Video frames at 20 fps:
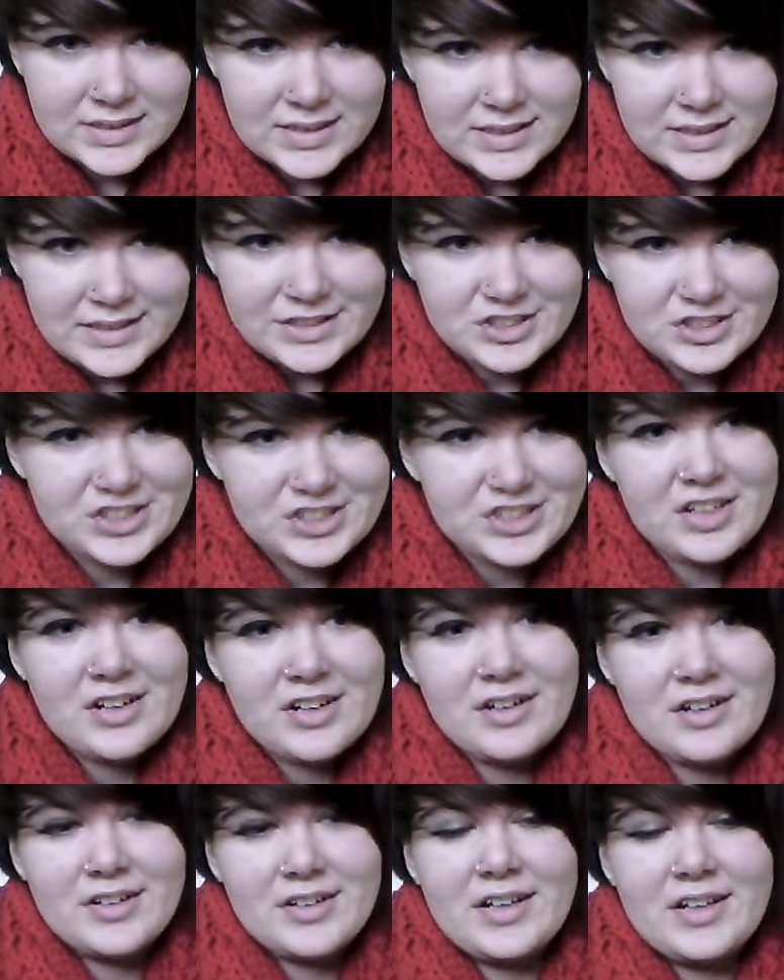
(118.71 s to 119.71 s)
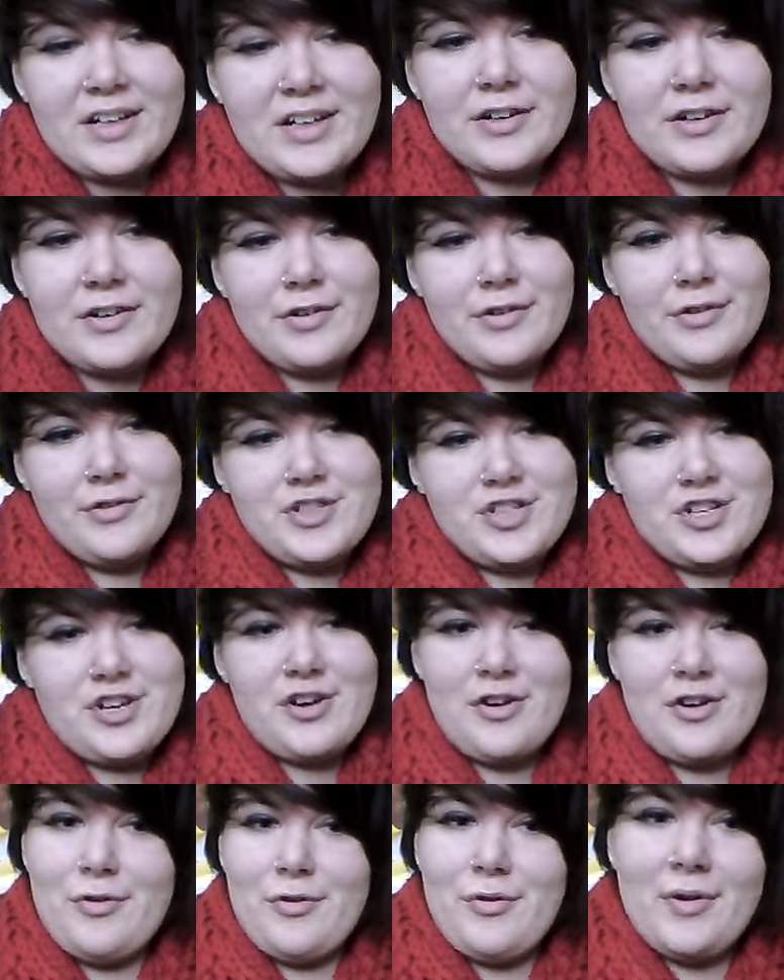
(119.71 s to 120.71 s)
She's hard. Hello, Joe.
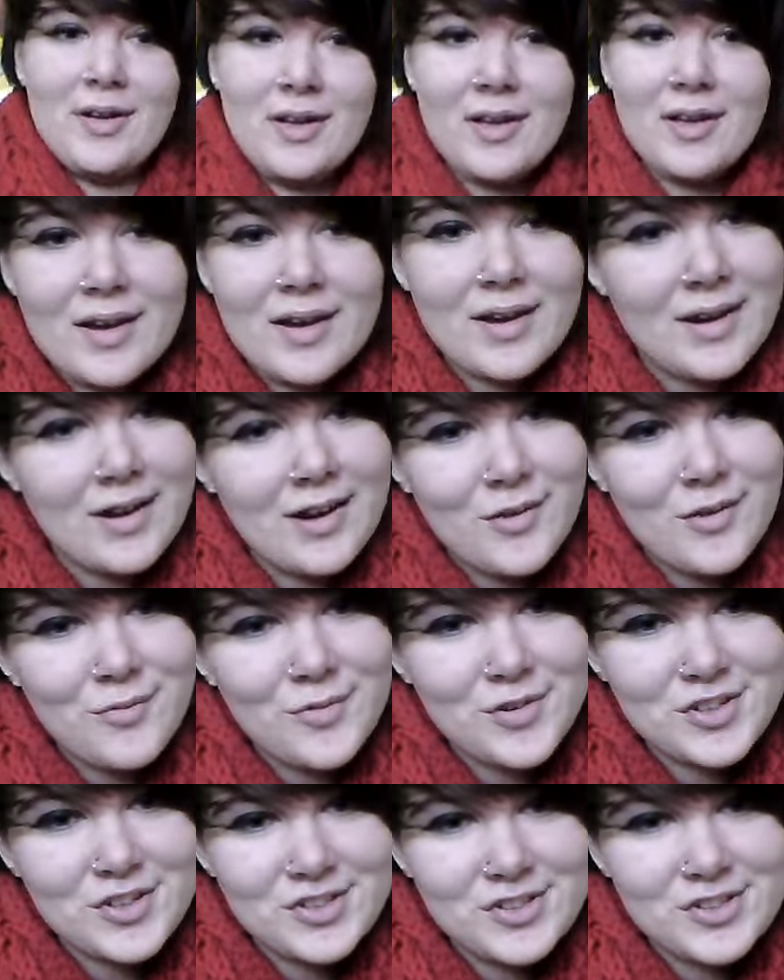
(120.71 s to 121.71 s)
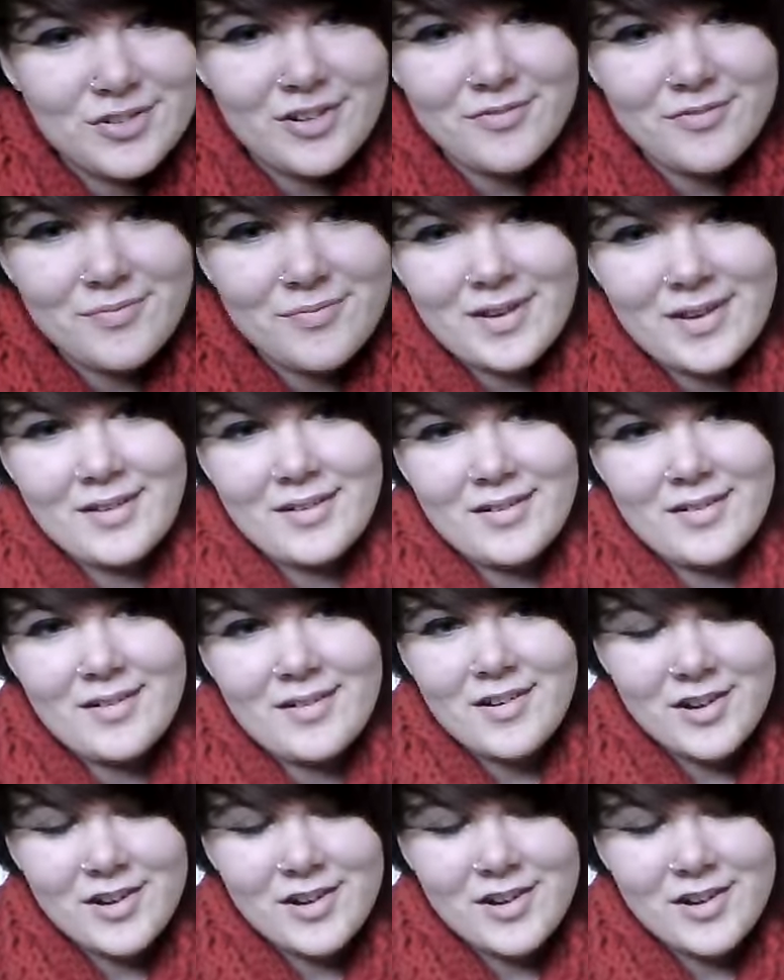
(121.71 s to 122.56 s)
How much do you love me? I love